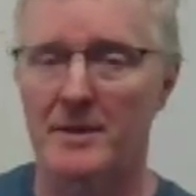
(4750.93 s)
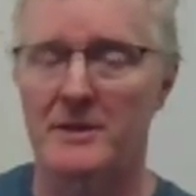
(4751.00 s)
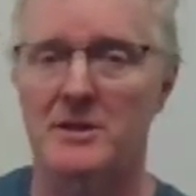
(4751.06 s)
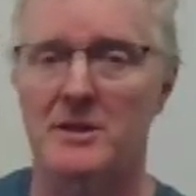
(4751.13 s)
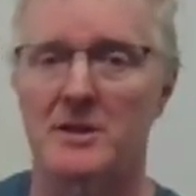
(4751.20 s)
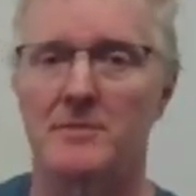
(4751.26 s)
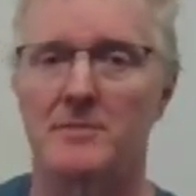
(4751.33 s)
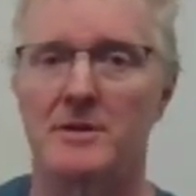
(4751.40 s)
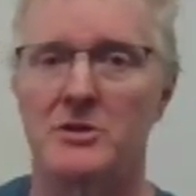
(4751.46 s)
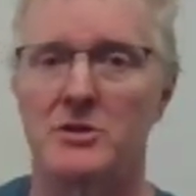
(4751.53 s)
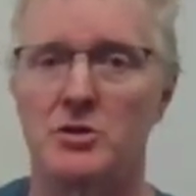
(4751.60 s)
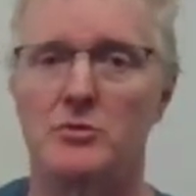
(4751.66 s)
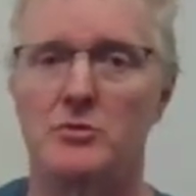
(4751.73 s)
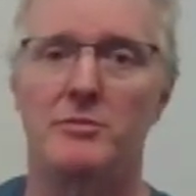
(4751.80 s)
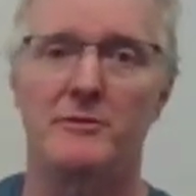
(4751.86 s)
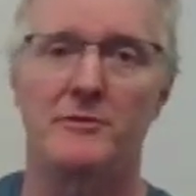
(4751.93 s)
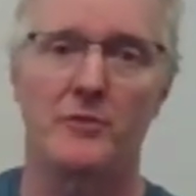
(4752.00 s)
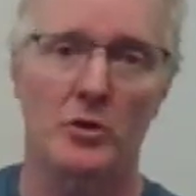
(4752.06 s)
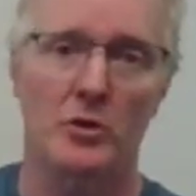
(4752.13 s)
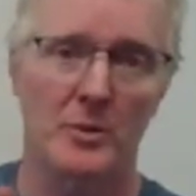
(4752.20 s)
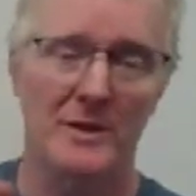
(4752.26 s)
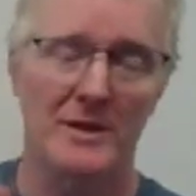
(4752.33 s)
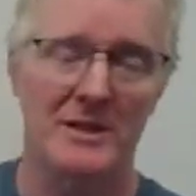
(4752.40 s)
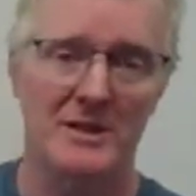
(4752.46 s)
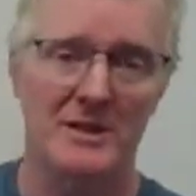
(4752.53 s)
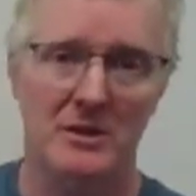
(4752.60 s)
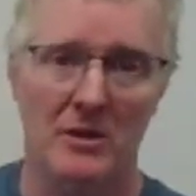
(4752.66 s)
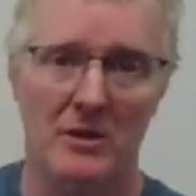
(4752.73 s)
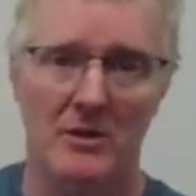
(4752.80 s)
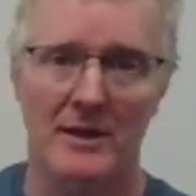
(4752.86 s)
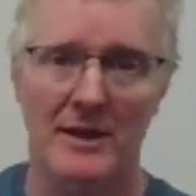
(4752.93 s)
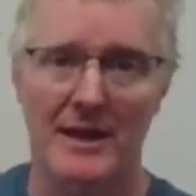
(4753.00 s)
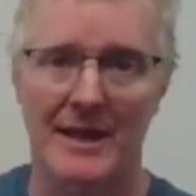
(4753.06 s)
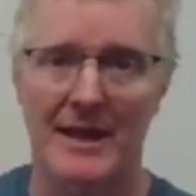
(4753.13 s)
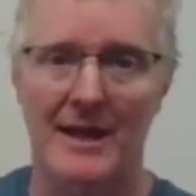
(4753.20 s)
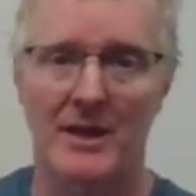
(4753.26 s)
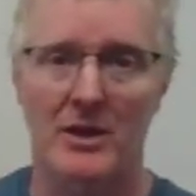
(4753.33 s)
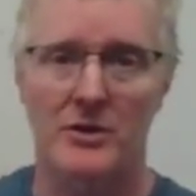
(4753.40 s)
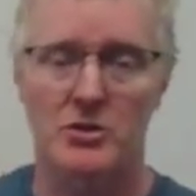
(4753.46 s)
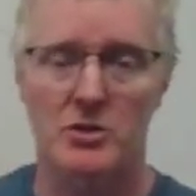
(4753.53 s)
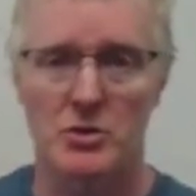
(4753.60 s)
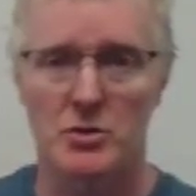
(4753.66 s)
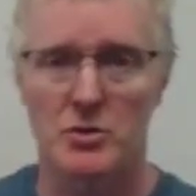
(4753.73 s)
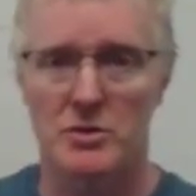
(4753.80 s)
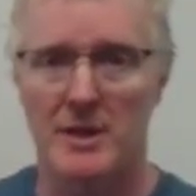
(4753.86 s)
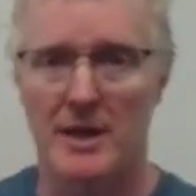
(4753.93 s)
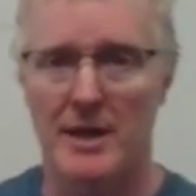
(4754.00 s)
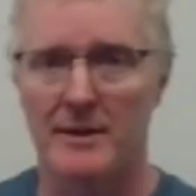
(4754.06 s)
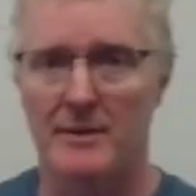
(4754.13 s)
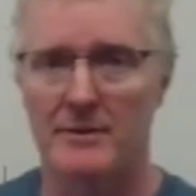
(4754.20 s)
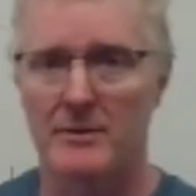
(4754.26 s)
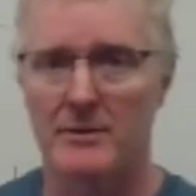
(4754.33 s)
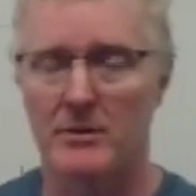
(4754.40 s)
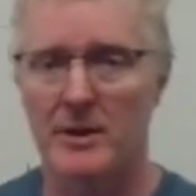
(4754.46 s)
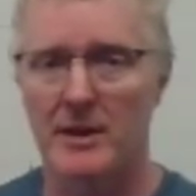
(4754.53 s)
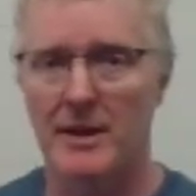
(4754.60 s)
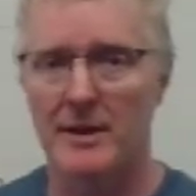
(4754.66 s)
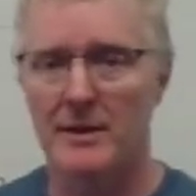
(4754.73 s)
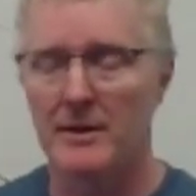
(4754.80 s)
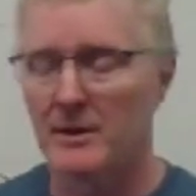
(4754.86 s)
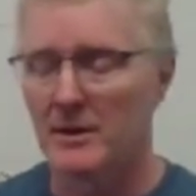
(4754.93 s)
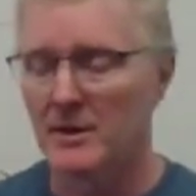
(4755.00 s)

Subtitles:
is going to be due before we start again on Tuesday. Okay?